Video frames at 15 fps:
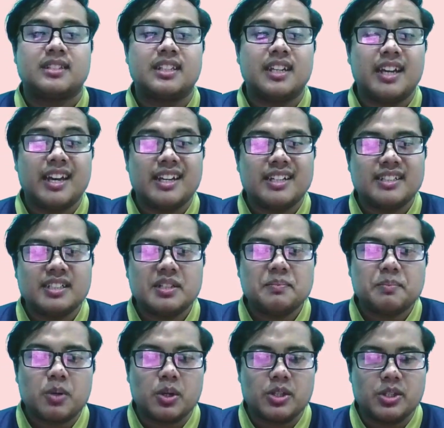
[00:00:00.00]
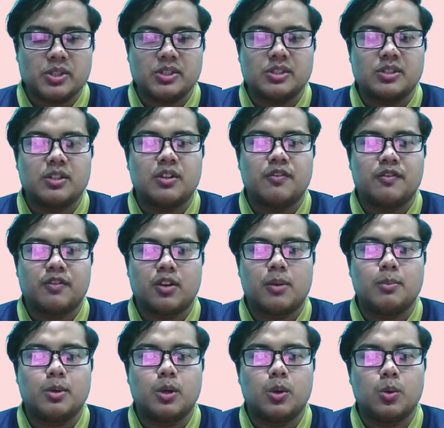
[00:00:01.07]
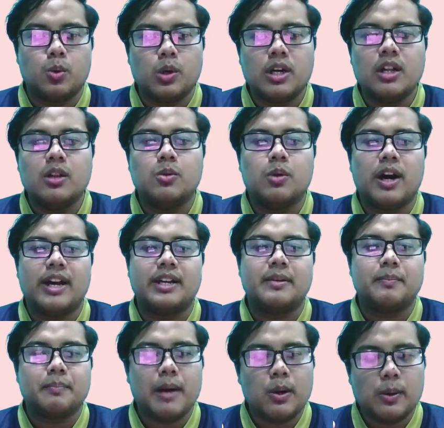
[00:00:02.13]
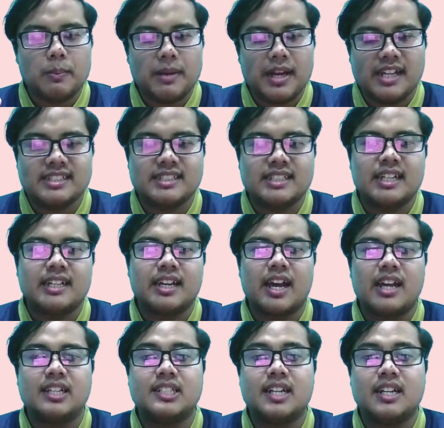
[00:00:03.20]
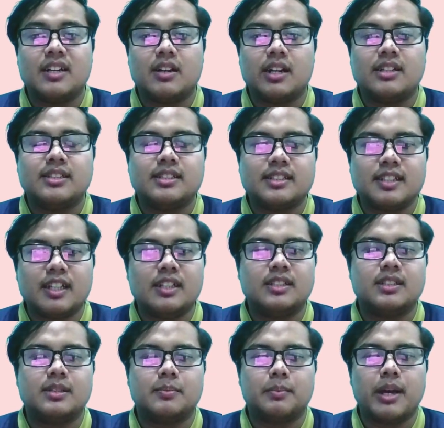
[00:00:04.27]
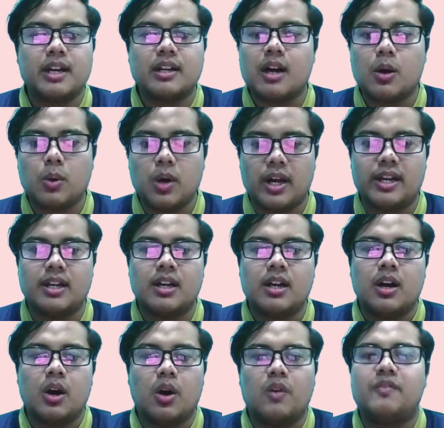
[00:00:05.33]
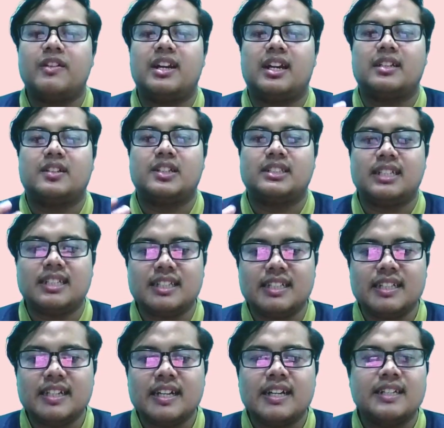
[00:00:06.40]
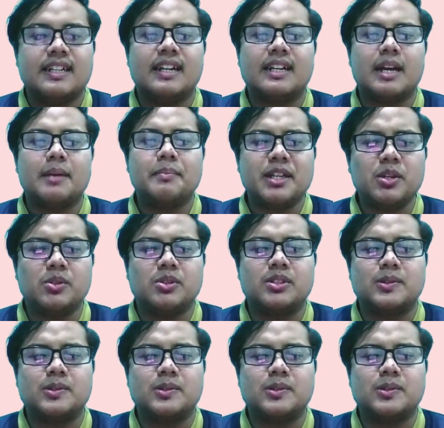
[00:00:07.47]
The energy produced from worldwide power plants can generate 6 megawatt of electricity that can be used